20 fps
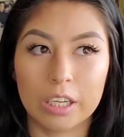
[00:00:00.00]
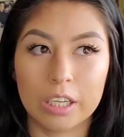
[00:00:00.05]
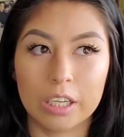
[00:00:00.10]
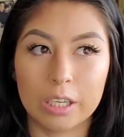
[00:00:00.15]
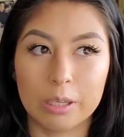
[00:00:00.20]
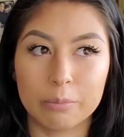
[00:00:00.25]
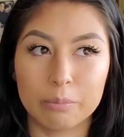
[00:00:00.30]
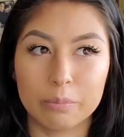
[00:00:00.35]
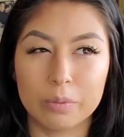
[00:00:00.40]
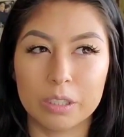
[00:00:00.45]

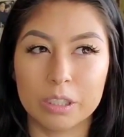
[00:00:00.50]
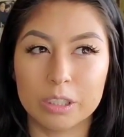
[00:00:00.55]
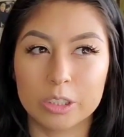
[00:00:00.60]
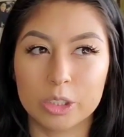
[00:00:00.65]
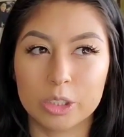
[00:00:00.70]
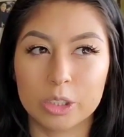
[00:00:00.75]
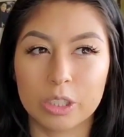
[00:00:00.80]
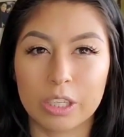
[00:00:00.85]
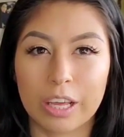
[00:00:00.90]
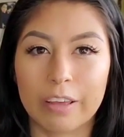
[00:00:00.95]
up
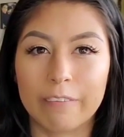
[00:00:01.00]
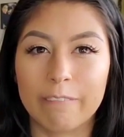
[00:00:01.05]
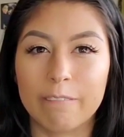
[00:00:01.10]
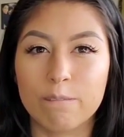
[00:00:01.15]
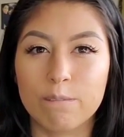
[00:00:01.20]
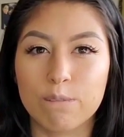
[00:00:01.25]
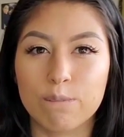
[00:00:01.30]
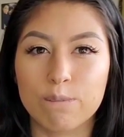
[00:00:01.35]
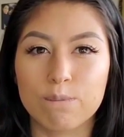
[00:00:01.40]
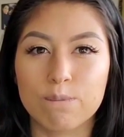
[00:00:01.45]
until like
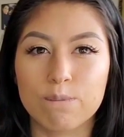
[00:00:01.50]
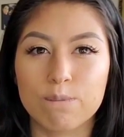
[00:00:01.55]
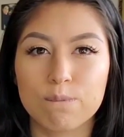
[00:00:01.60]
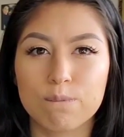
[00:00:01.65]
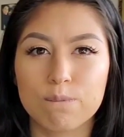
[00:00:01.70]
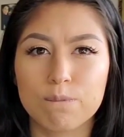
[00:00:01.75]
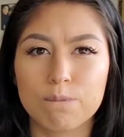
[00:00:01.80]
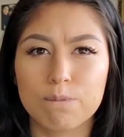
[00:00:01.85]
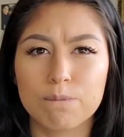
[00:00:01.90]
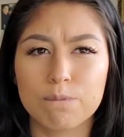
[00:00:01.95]

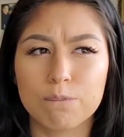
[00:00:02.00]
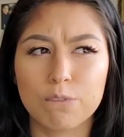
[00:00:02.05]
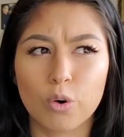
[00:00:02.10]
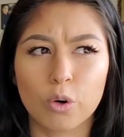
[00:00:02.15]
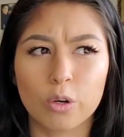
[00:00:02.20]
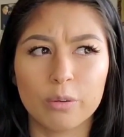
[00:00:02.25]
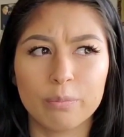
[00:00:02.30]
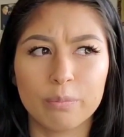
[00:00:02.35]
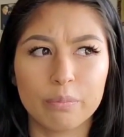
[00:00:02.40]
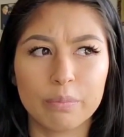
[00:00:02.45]

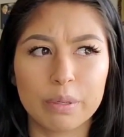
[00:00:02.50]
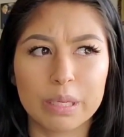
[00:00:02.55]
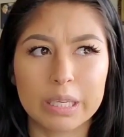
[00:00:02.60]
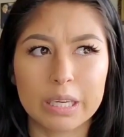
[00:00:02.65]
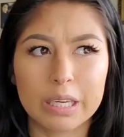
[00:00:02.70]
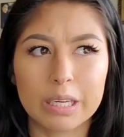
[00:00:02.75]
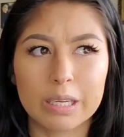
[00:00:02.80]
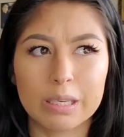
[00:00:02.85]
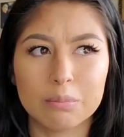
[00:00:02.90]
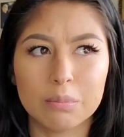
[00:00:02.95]
4
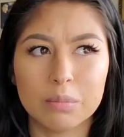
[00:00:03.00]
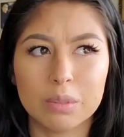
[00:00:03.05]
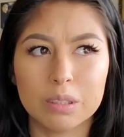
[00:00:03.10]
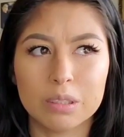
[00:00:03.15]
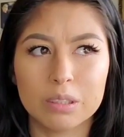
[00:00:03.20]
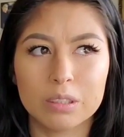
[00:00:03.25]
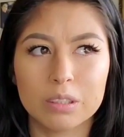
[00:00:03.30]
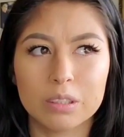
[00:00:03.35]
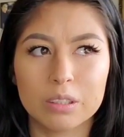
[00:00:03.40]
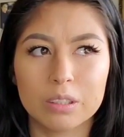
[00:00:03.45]
p.m.
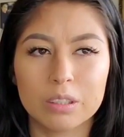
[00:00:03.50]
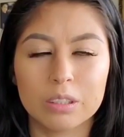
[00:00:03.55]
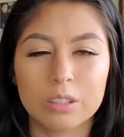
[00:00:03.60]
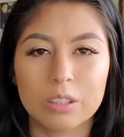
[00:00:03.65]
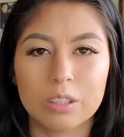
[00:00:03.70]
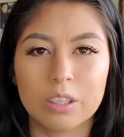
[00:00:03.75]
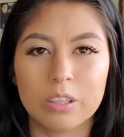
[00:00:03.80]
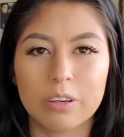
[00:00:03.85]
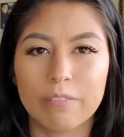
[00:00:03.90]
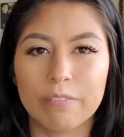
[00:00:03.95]

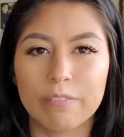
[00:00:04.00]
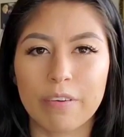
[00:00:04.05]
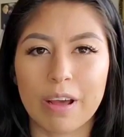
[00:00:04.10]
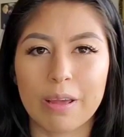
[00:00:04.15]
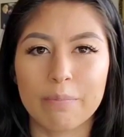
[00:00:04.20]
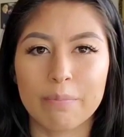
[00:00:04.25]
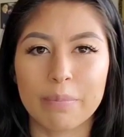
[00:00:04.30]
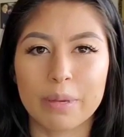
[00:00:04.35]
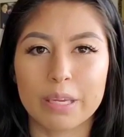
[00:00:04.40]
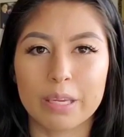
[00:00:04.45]
or
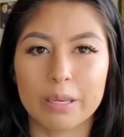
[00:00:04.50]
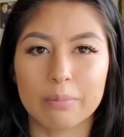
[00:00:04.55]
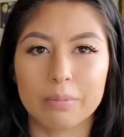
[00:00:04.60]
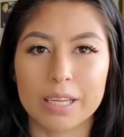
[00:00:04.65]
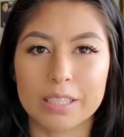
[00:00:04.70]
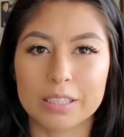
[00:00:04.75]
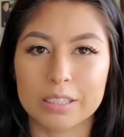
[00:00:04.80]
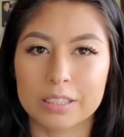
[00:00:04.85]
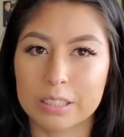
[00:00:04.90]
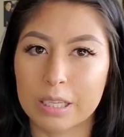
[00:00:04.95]
5 p.m.
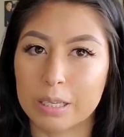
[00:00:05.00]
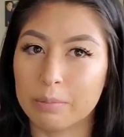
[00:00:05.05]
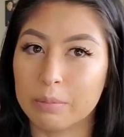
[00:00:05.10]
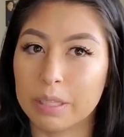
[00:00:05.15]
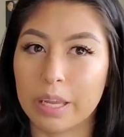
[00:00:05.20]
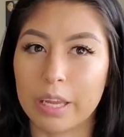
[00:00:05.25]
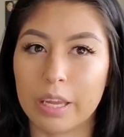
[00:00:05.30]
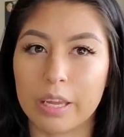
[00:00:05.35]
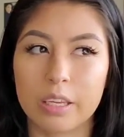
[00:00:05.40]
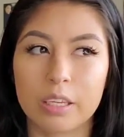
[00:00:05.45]
that same
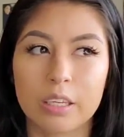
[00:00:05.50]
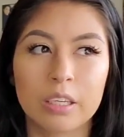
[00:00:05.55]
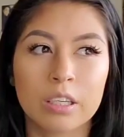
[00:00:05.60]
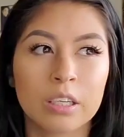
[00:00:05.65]
day,